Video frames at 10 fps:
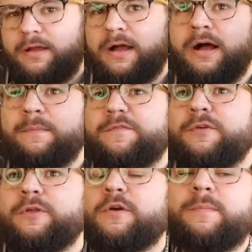If you
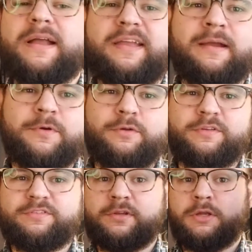look on my camera, you
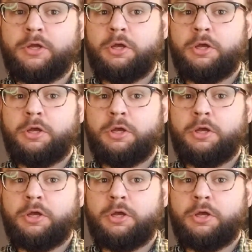can see